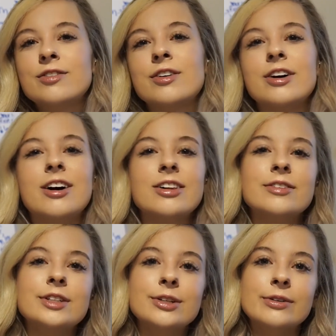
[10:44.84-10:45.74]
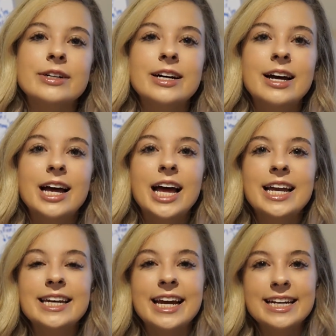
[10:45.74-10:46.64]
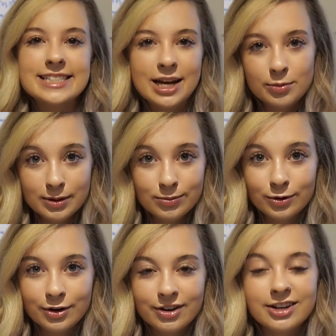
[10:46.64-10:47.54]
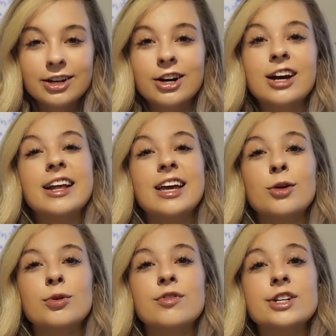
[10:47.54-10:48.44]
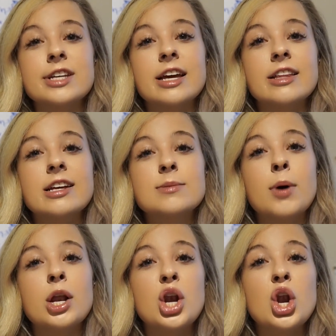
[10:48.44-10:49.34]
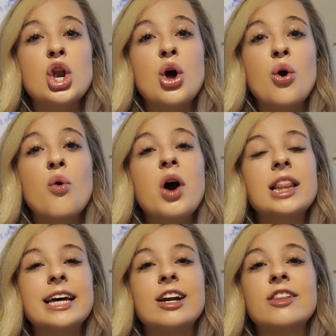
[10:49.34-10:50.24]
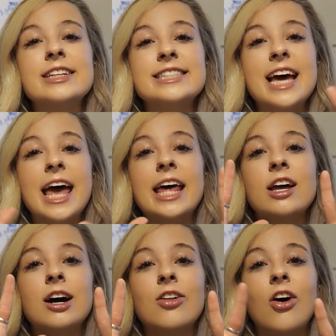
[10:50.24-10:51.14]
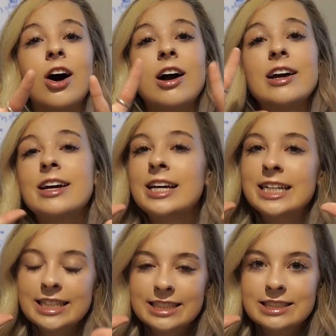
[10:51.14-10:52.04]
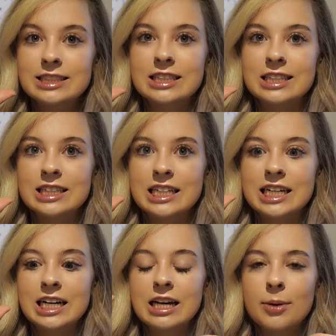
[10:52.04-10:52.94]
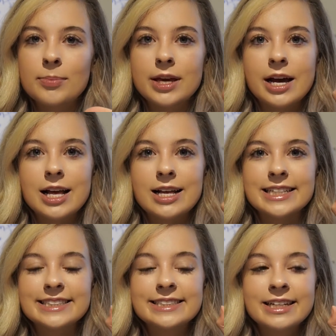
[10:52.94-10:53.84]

For all of you nighttime people, you're gonna hate me for saying this, but no later than 10 o'clock. 10 o'clock, because